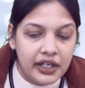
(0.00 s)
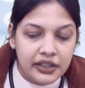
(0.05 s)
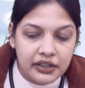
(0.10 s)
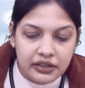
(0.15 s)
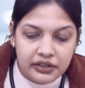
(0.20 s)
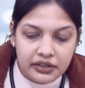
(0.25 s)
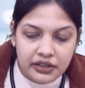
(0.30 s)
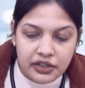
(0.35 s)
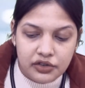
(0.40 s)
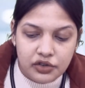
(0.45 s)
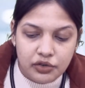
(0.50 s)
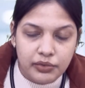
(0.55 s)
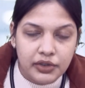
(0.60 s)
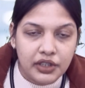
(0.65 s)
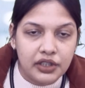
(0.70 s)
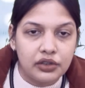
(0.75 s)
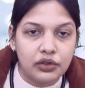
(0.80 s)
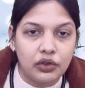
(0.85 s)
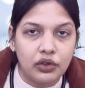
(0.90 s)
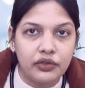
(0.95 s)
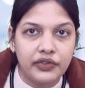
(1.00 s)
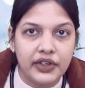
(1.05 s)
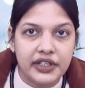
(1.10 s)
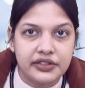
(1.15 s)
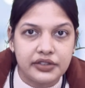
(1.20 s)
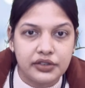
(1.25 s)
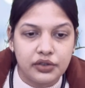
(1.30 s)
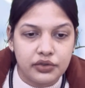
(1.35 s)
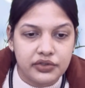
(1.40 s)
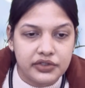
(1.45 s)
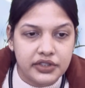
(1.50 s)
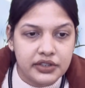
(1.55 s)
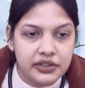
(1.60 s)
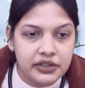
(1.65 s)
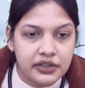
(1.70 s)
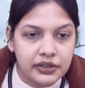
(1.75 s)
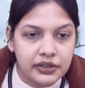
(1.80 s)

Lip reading: and there should be control of acidosis.